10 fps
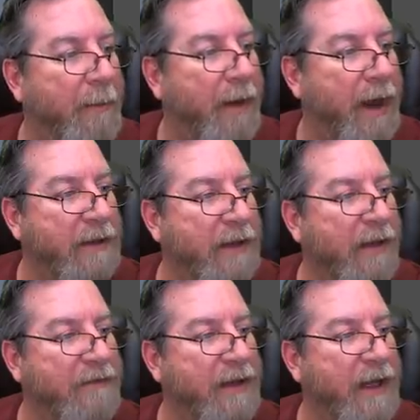I'd
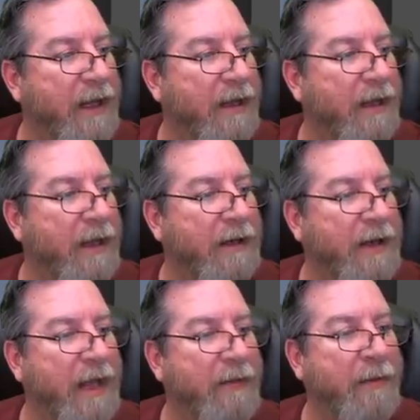love to get an,
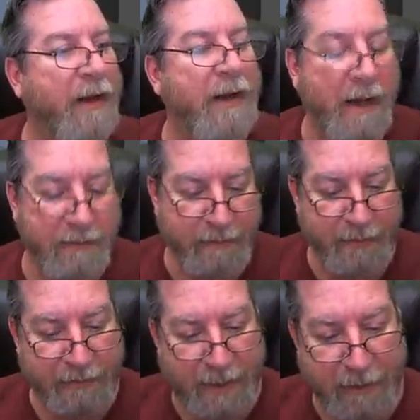
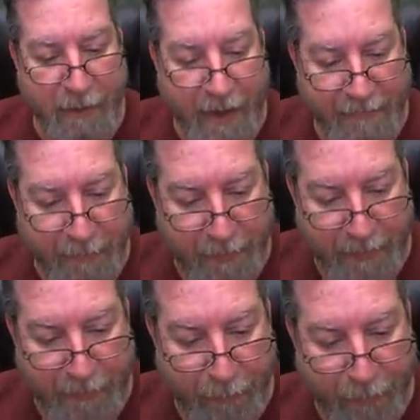and they don't have to
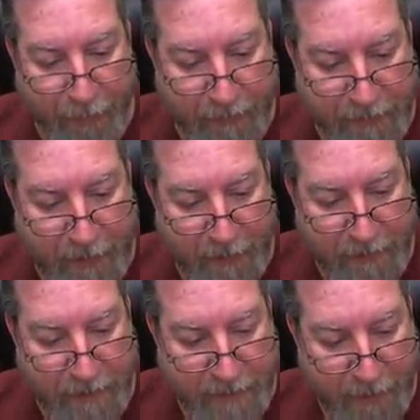be real skulls
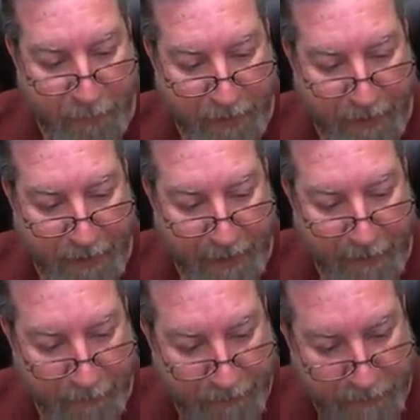because I don't want any
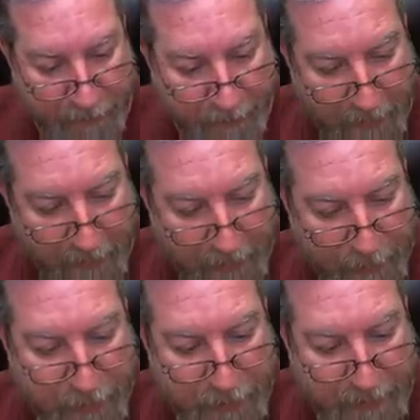animals,
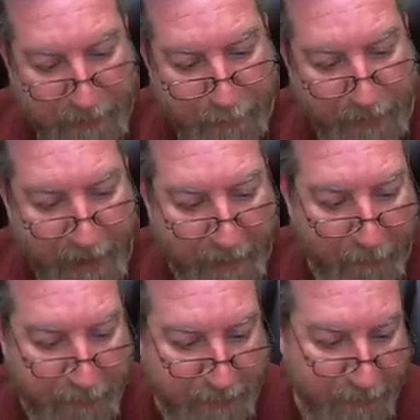especially these big
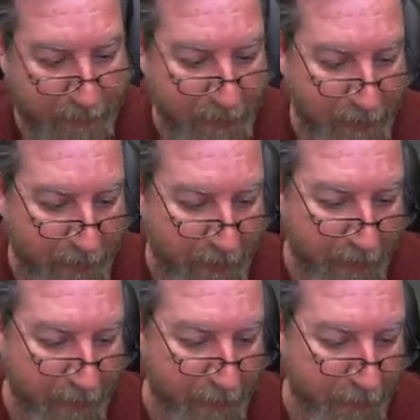animals,
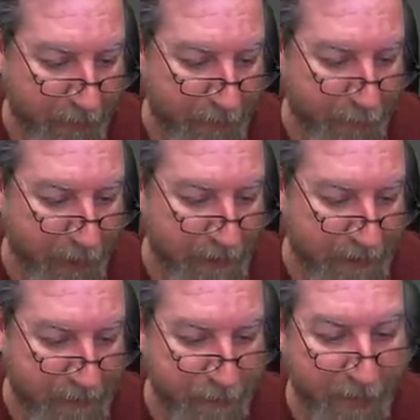hurt in the
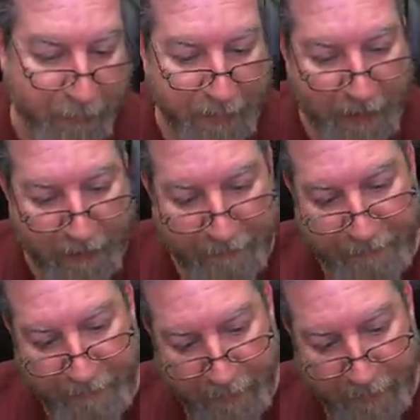process. But I would love